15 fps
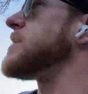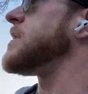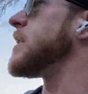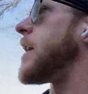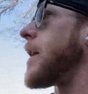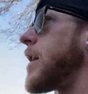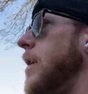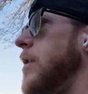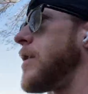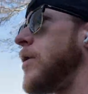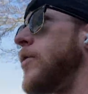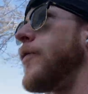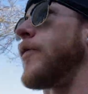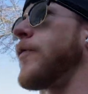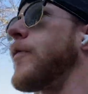thing I can
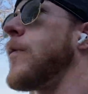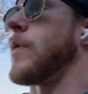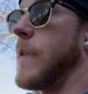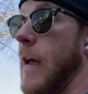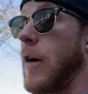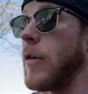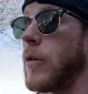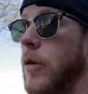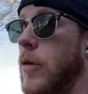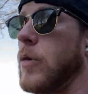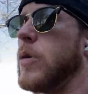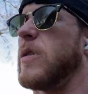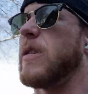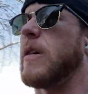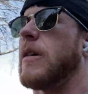do, tell you,
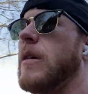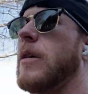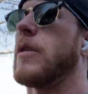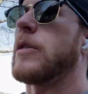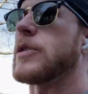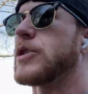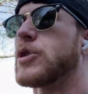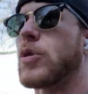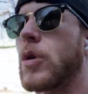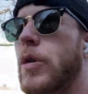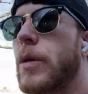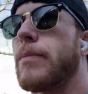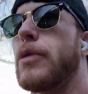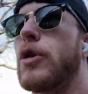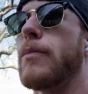to store
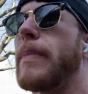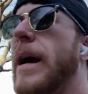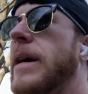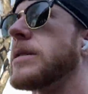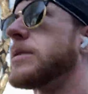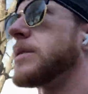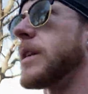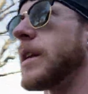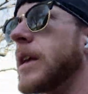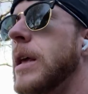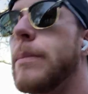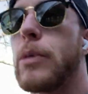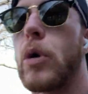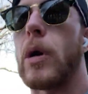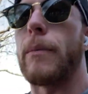the poop bags, it's gonna
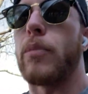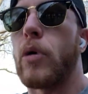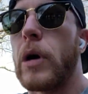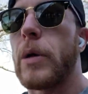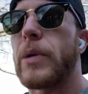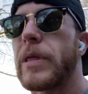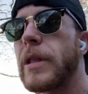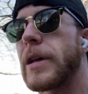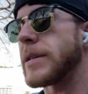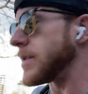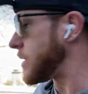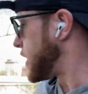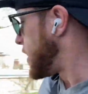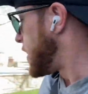keep you on point with this.